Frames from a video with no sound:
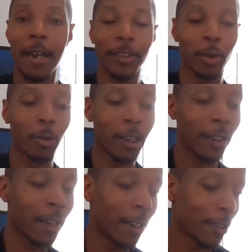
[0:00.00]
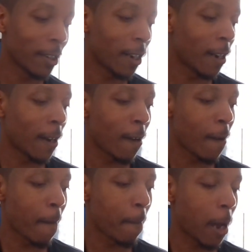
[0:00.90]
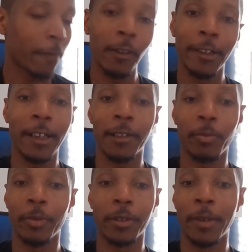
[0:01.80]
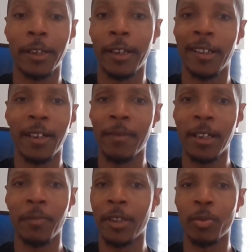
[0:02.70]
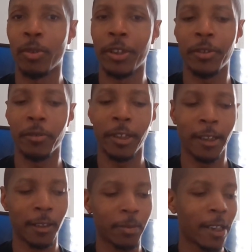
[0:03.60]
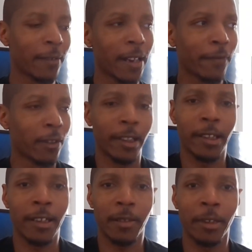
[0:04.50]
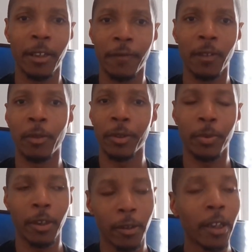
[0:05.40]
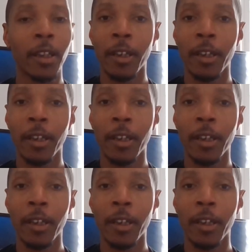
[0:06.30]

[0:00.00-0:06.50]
that's cool, I guess. Um, I feel like that's much about it. I might have missed one or two things, but I, I, feel like that's about it for the most part.